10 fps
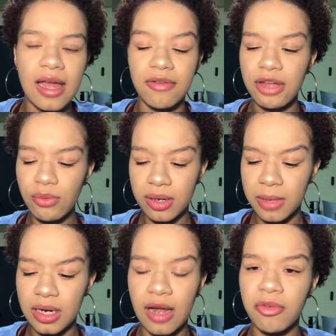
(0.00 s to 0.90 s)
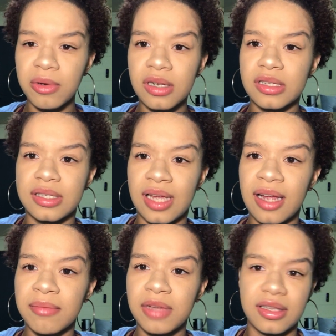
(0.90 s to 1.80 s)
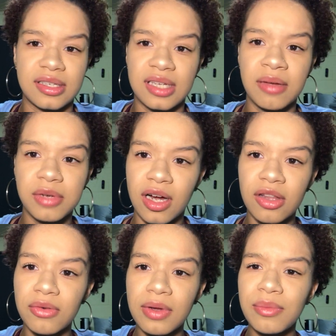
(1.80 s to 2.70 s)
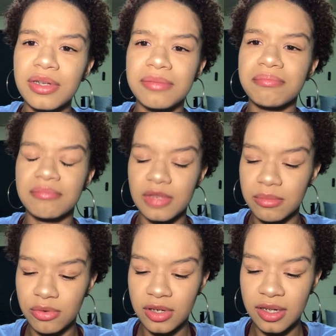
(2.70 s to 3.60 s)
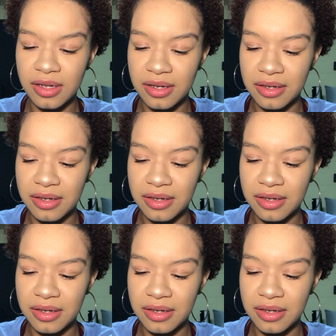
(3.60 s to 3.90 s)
If he would have made everybody the same, like the same color, we would, boy,